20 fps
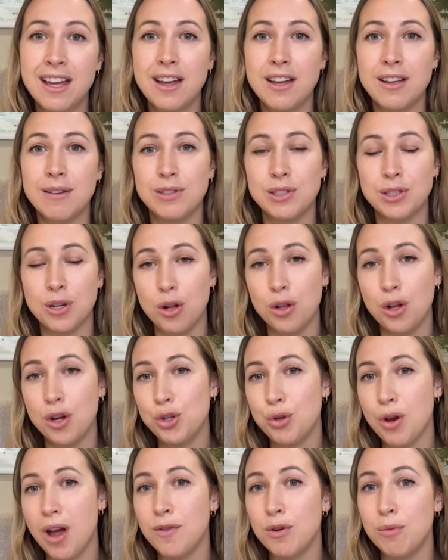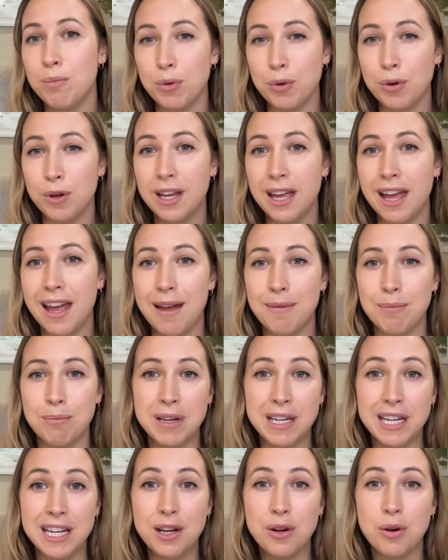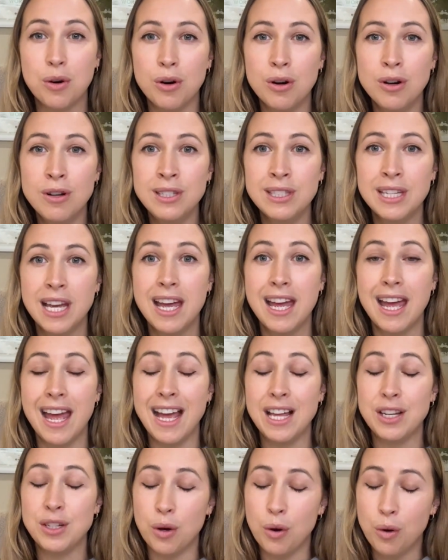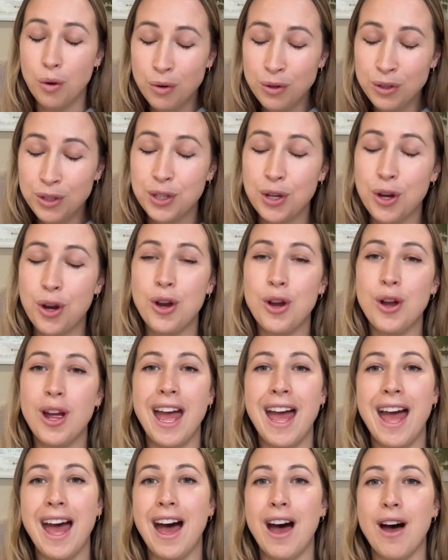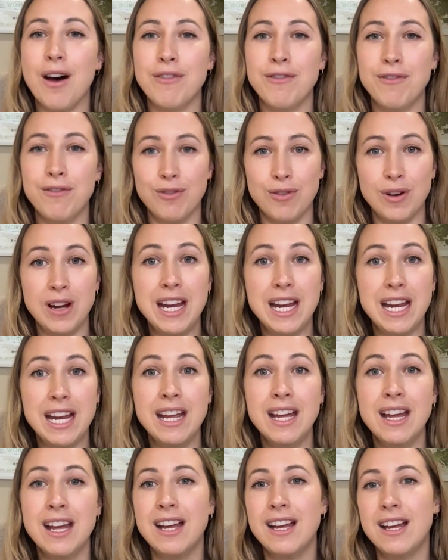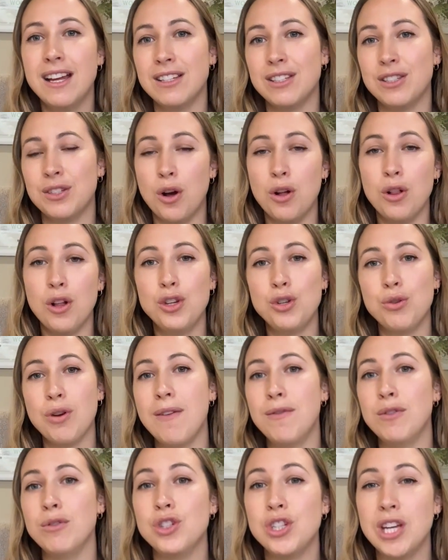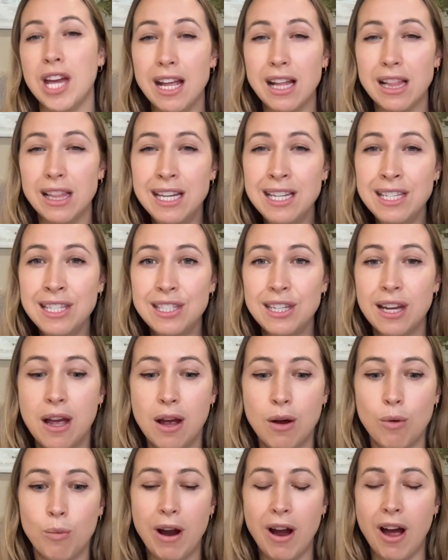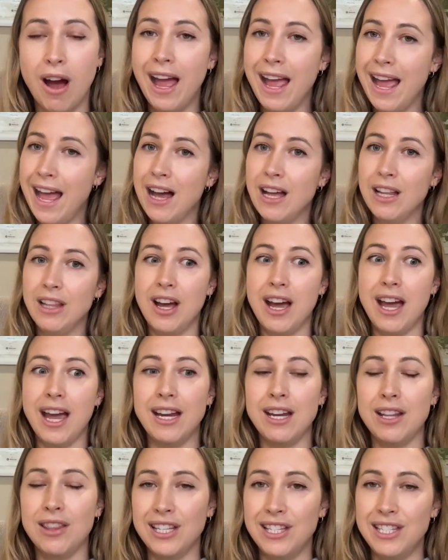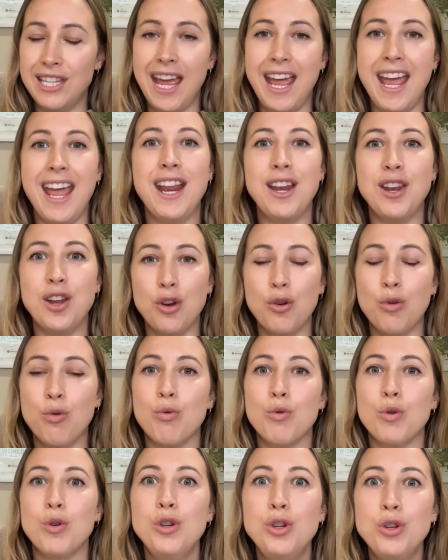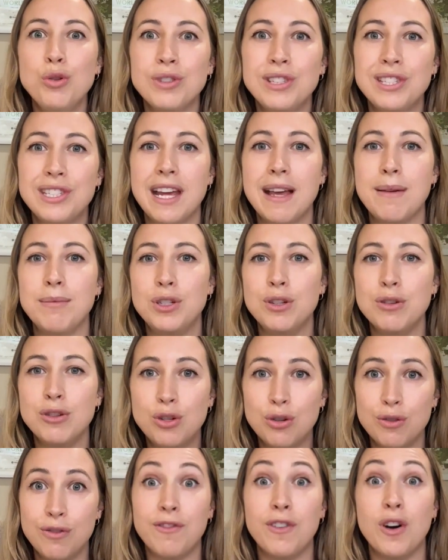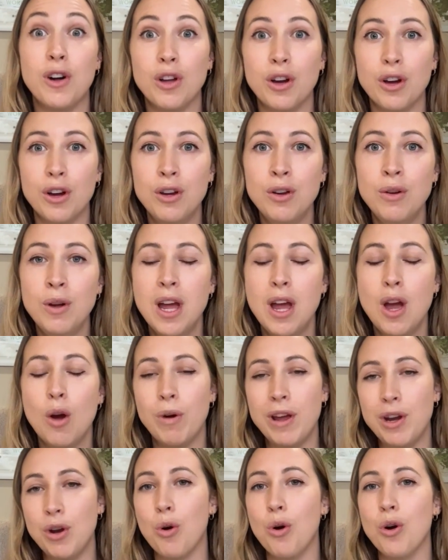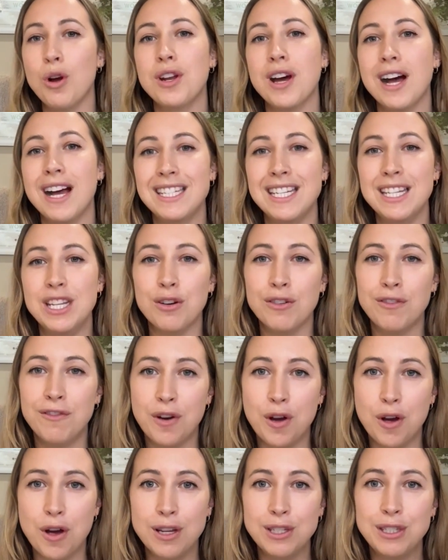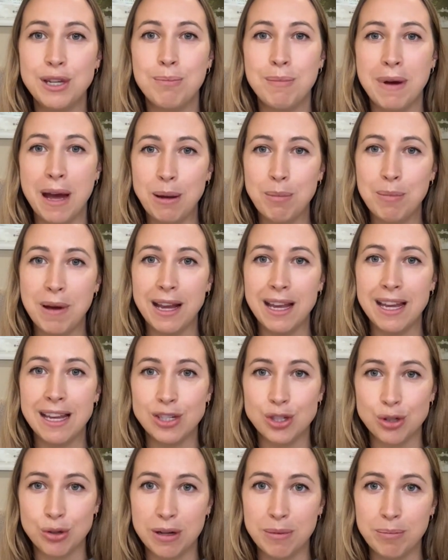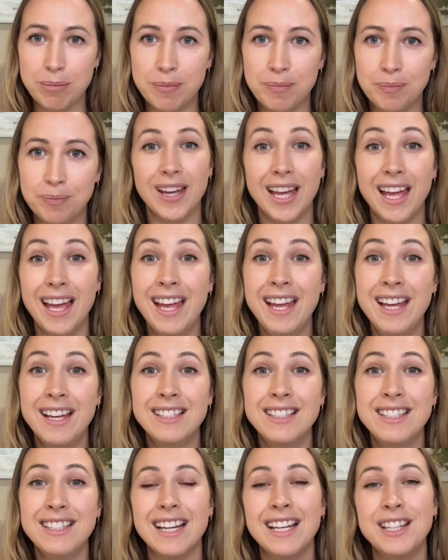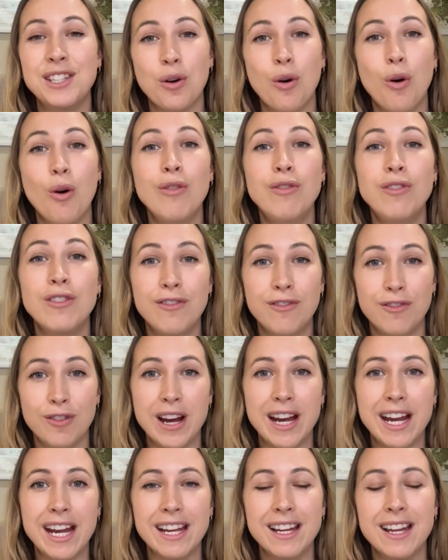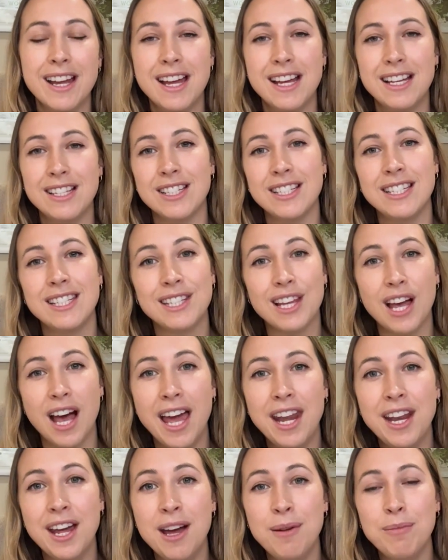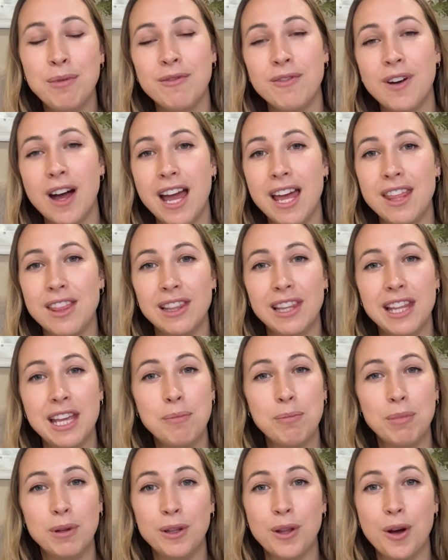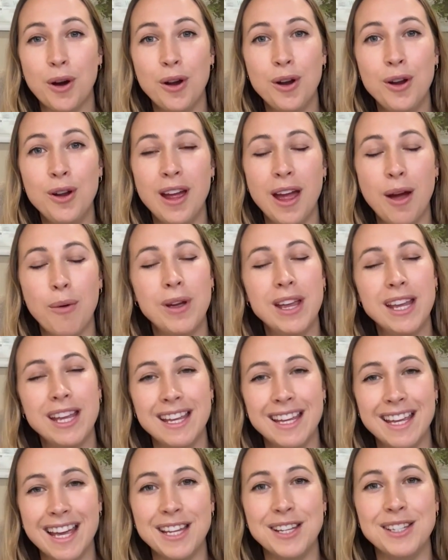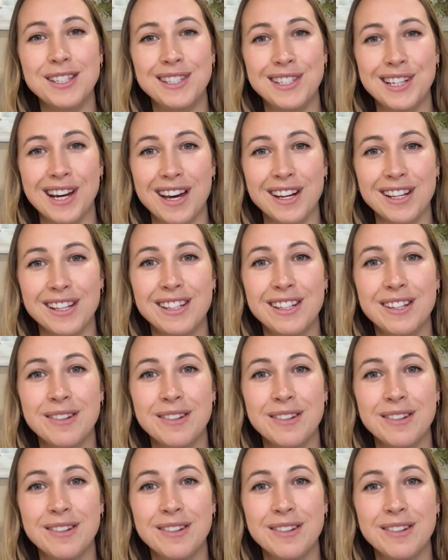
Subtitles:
solo travel bootcamp mini course and also our free solo travel checklist, where I outline the 10 crucial steps you should follow when organising your first backpacking trip. And it's all for free. Just sign up via the link below and we can get you started.